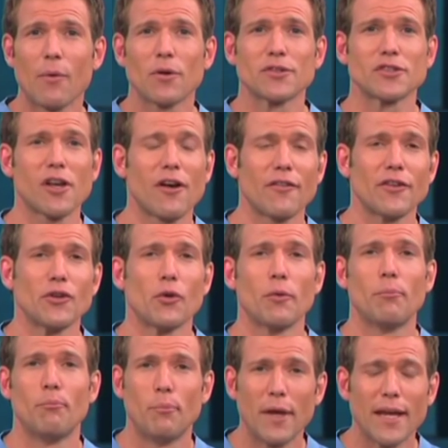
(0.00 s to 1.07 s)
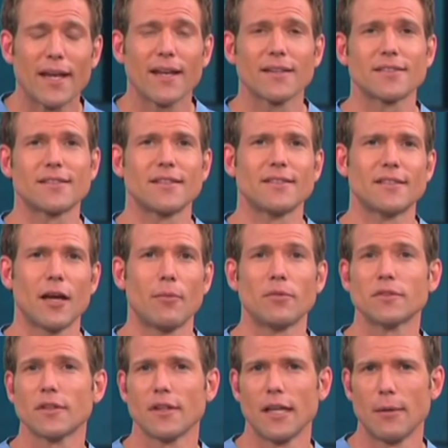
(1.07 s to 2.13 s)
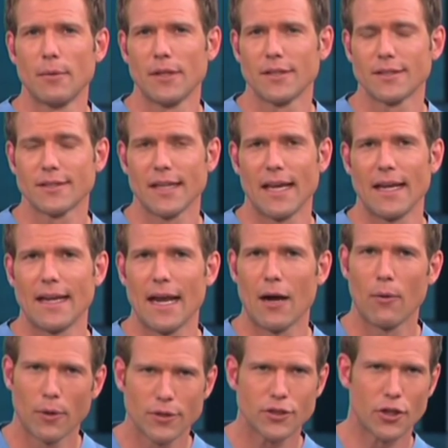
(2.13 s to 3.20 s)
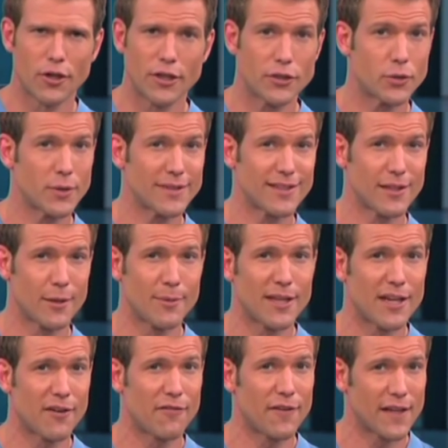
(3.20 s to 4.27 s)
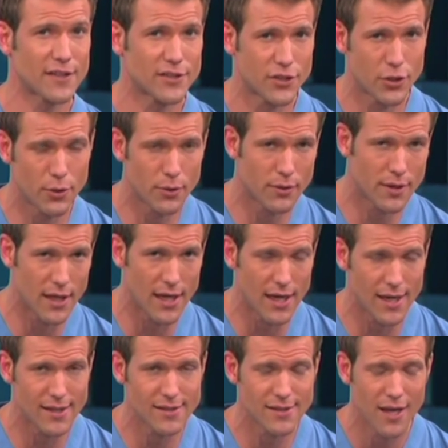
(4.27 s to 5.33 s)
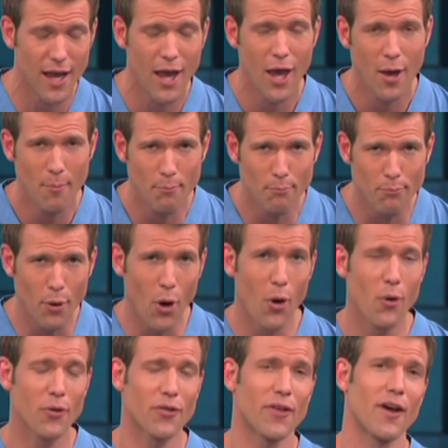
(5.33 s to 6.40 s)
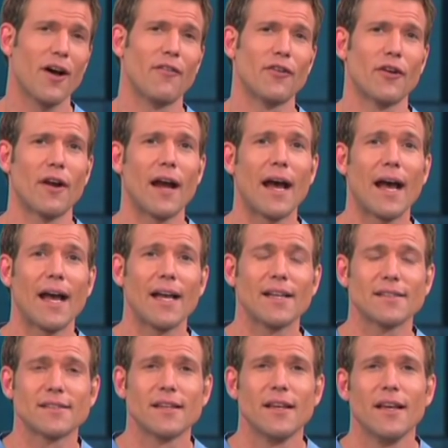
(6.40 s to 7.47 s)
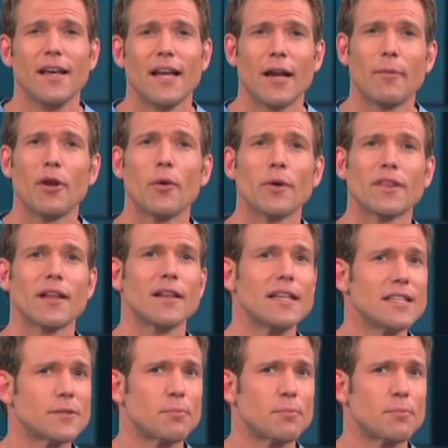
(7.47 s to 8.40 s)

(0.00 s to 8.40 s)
we're solving your biggest double dilemmas. And now we're turning to a dilemma that affects two things, both of your eyes. And I'm here with Elise